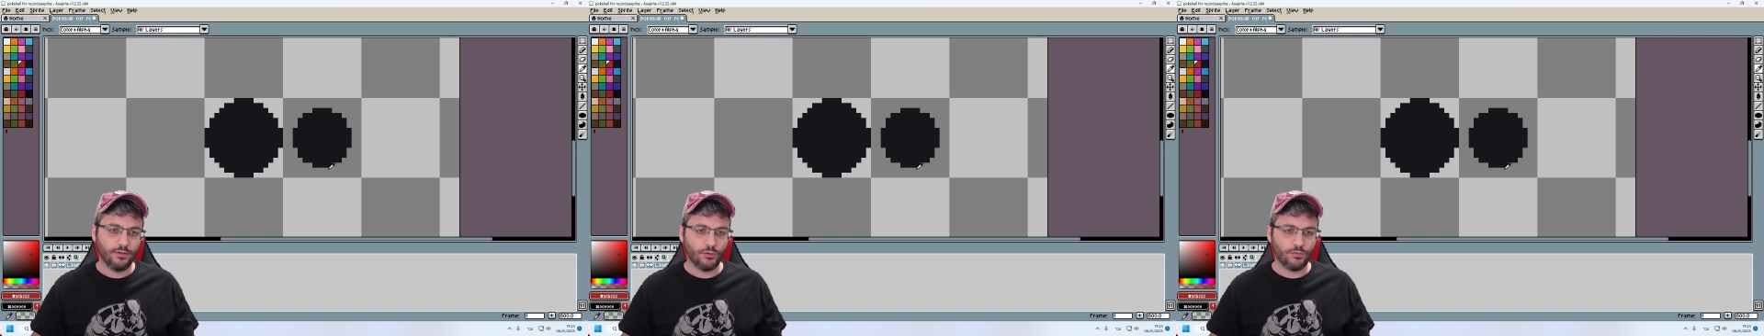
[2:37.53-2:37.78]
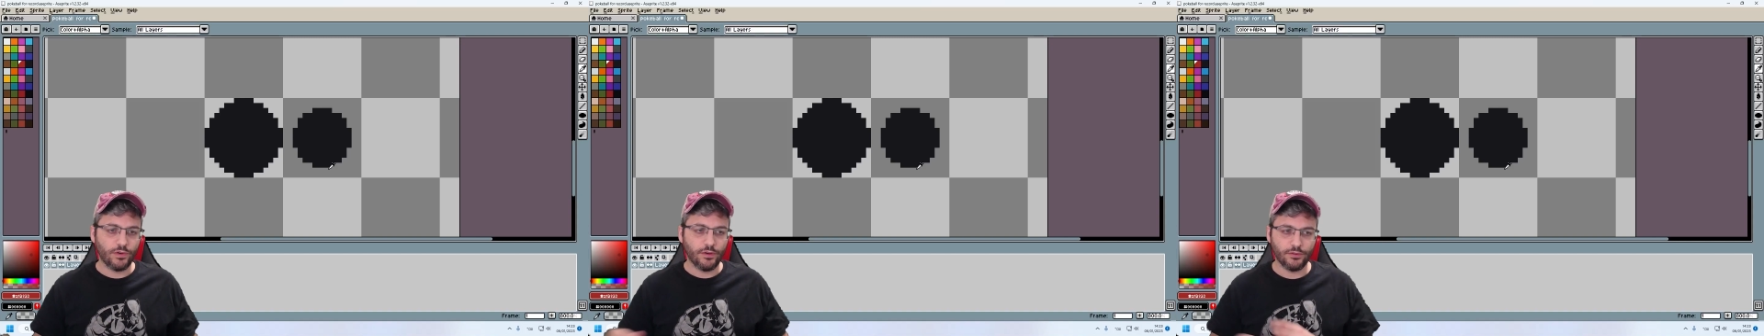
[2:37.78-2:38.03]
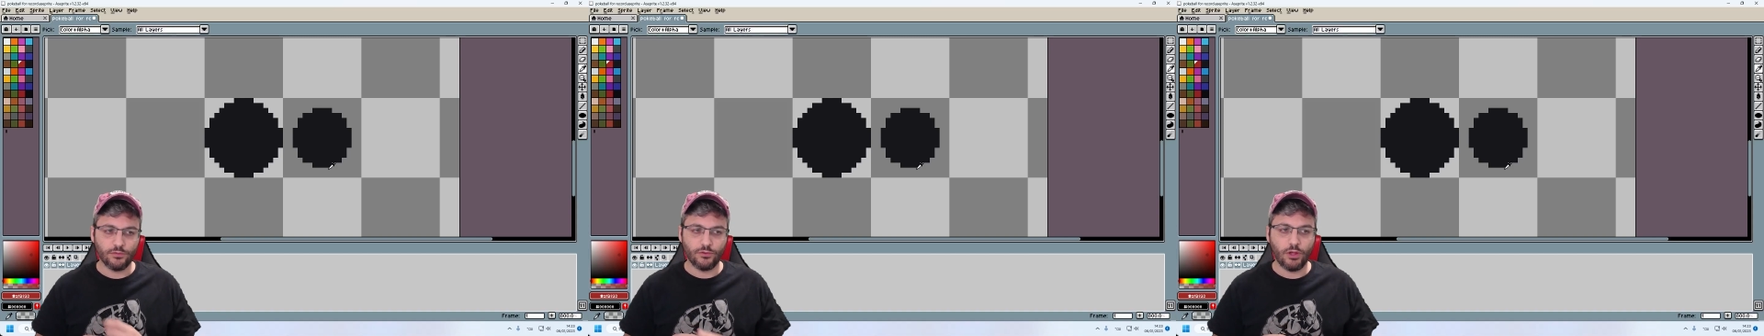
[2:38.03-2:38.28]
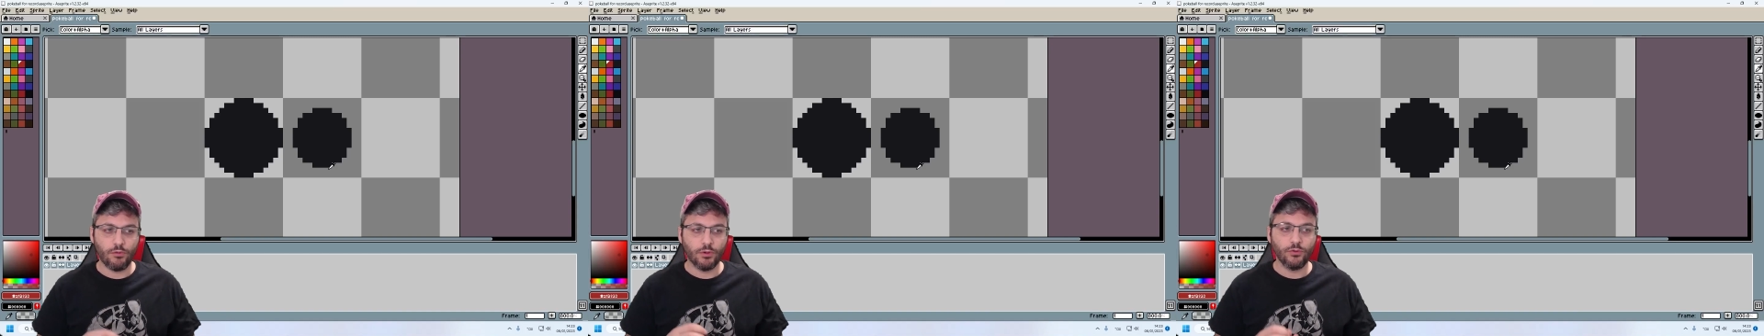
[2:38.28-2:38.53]
So first
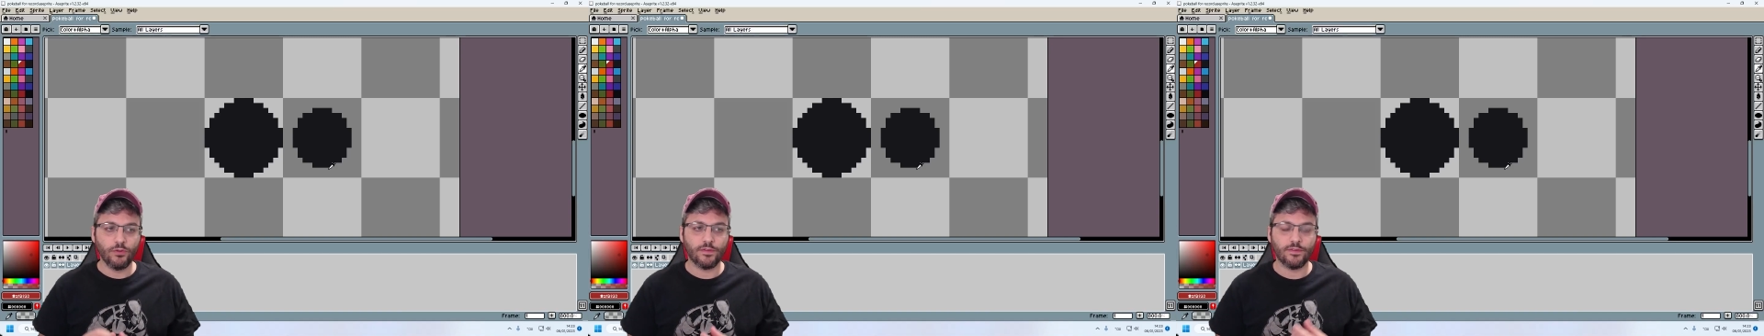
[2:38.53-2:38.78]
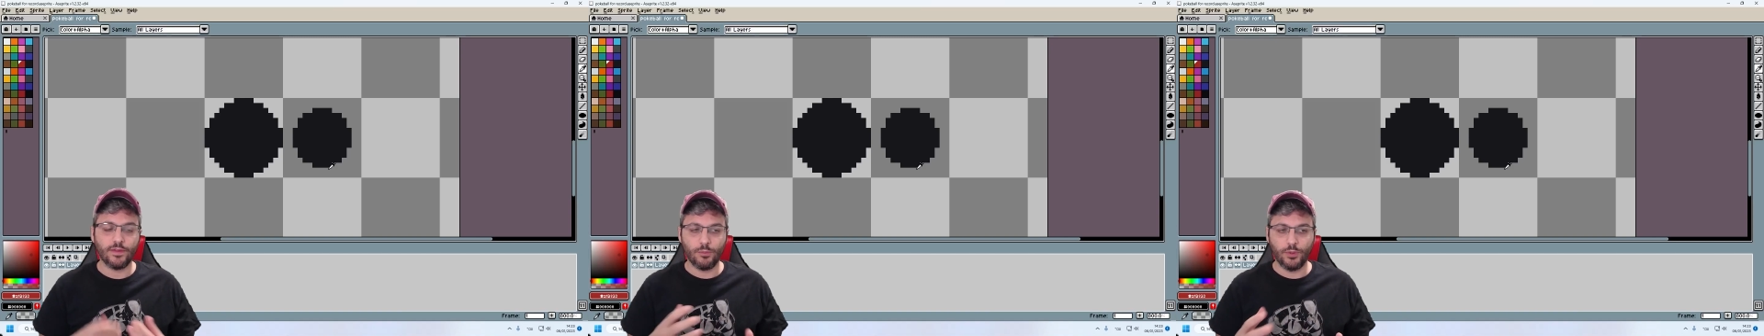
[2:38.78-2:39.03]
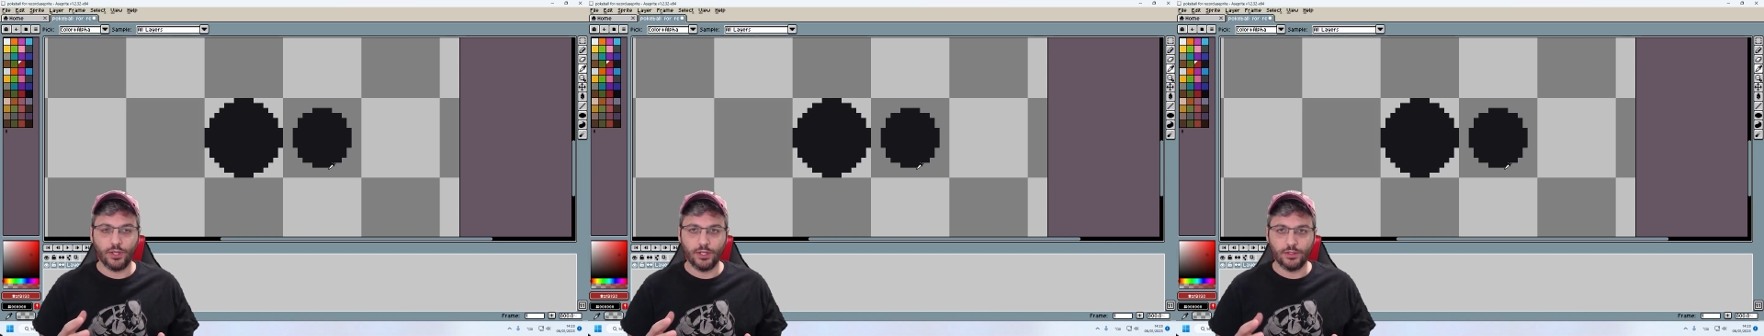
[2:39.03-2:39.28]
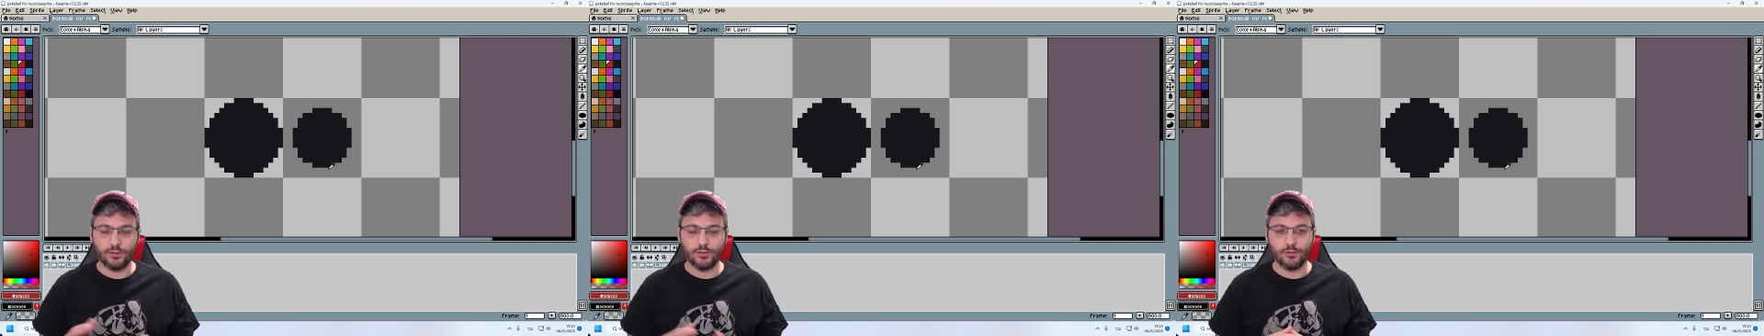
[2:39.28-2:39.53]
of all I want to
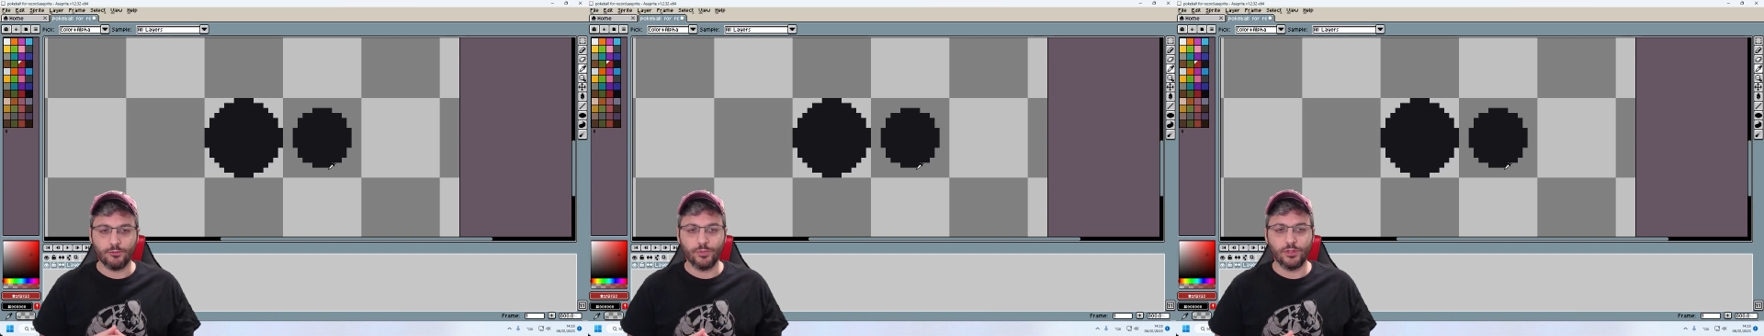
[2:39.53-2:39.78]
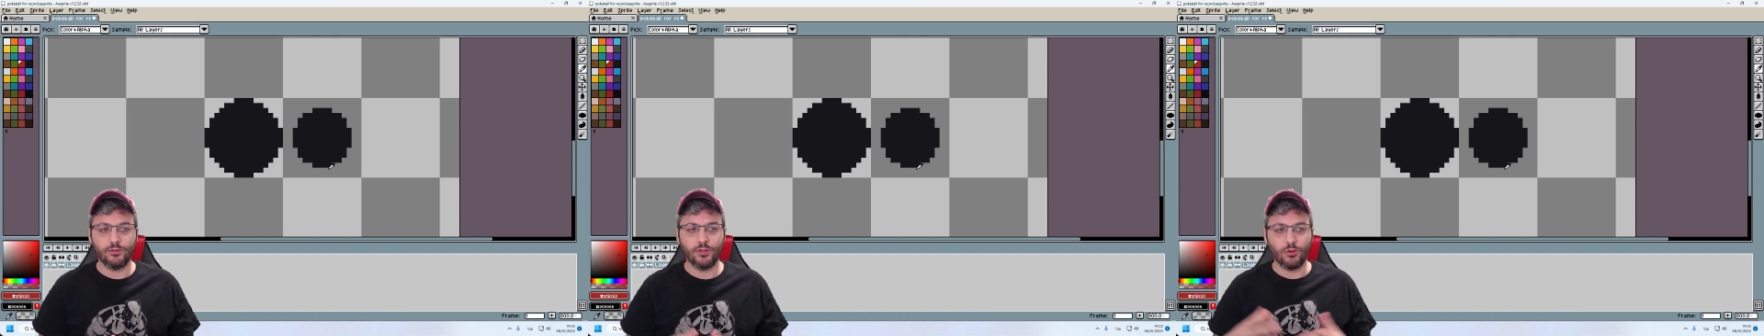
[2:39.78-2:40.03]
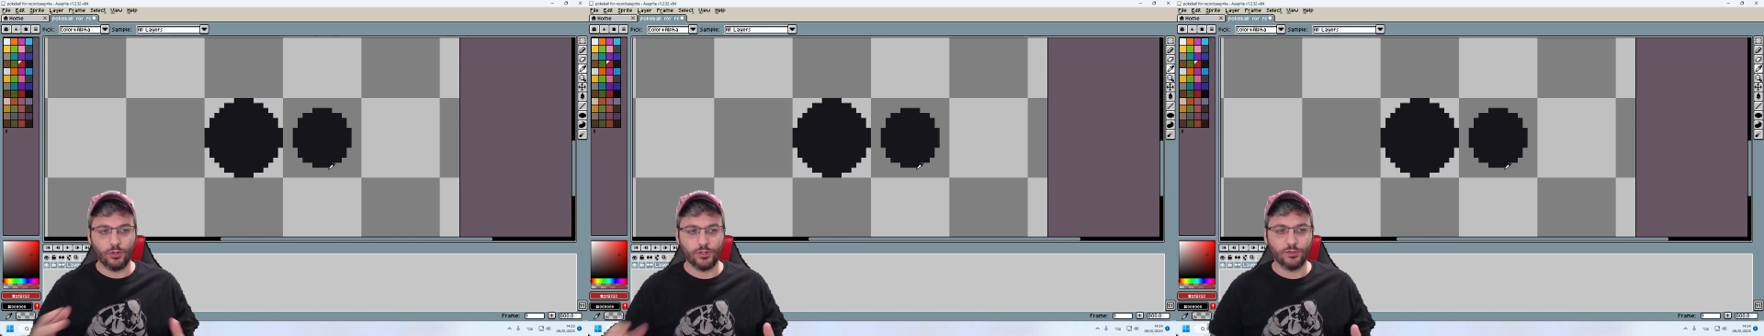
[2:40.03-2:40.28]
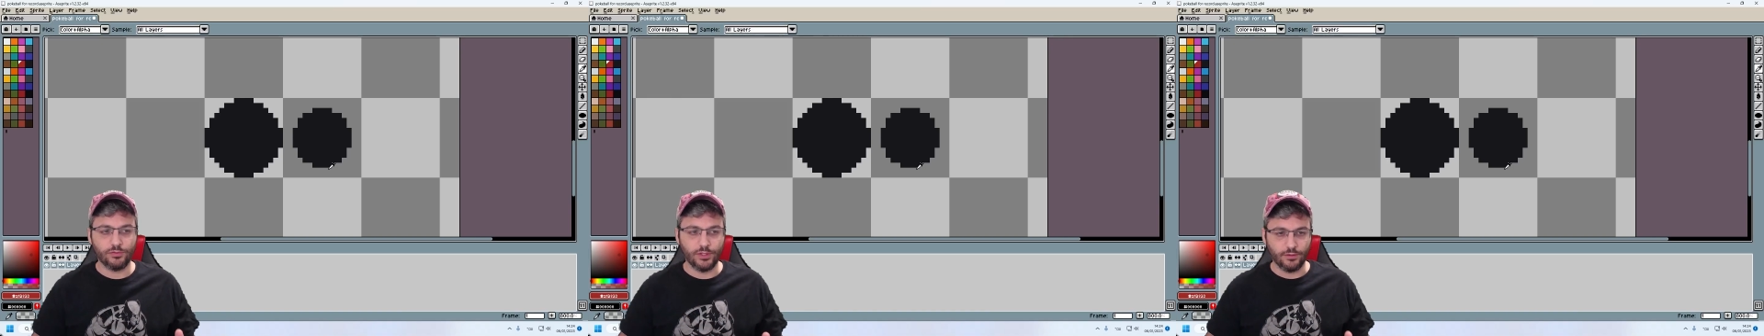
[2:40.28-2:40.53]
separate between
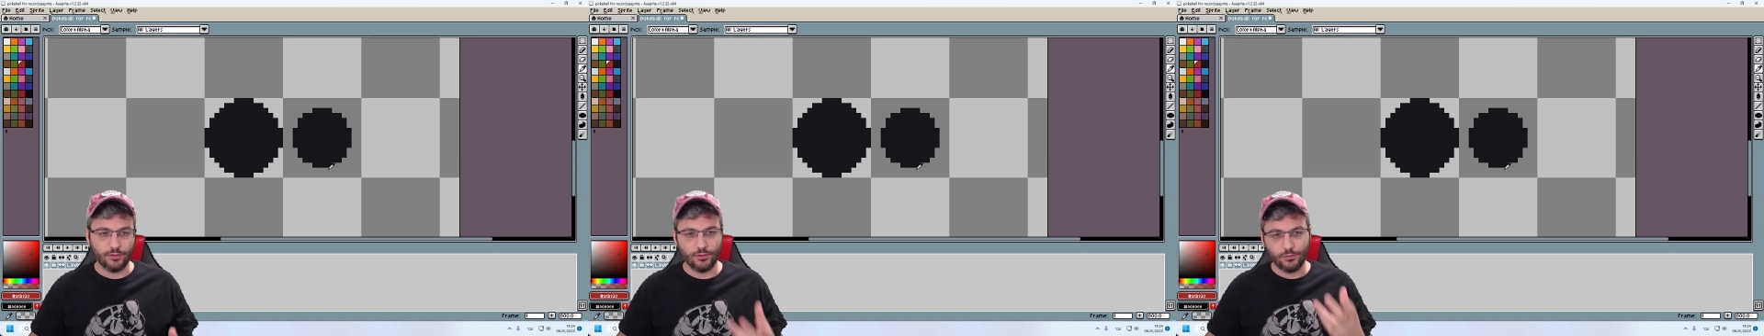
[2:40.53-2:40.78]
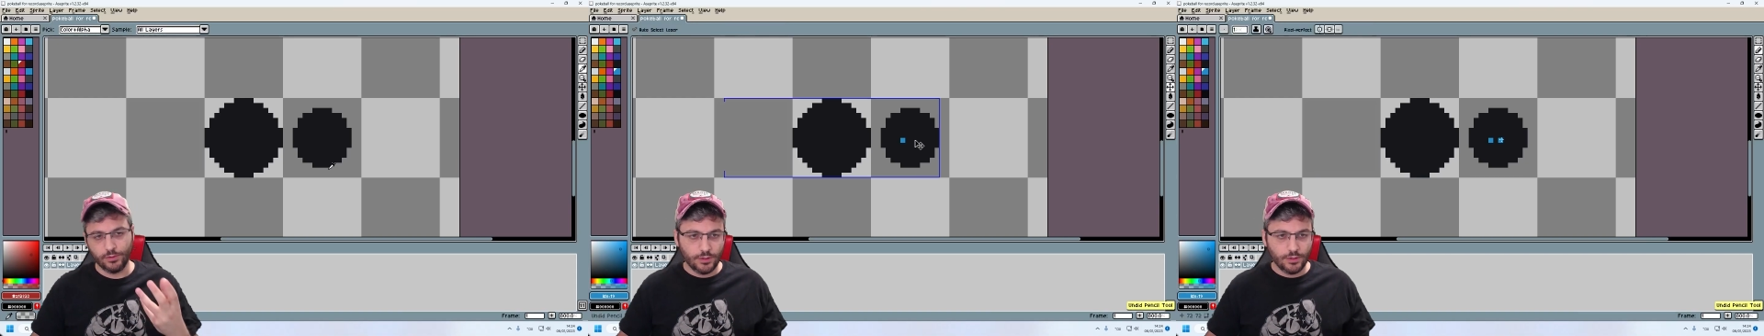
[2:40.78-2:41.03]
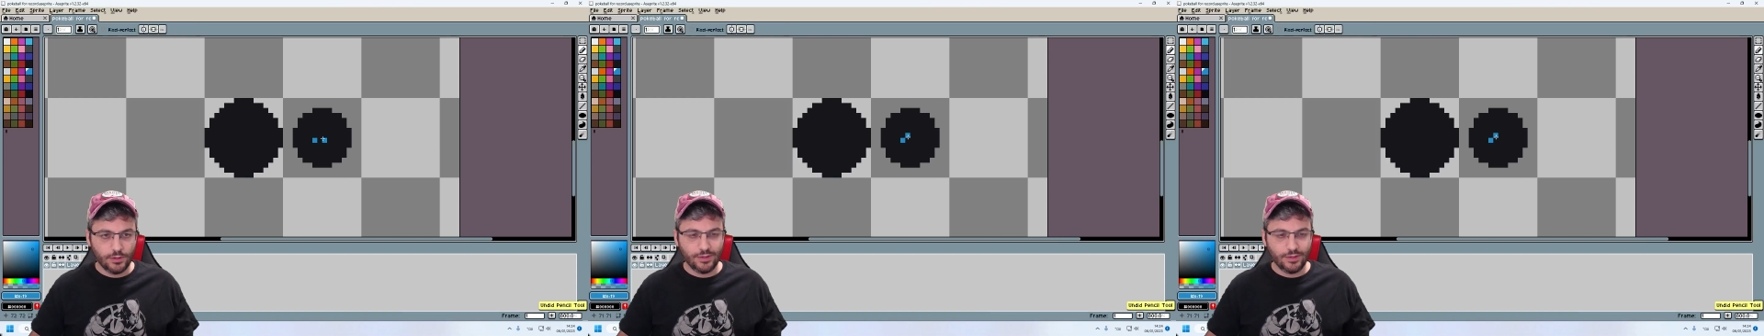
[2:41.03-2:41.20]
all the things. So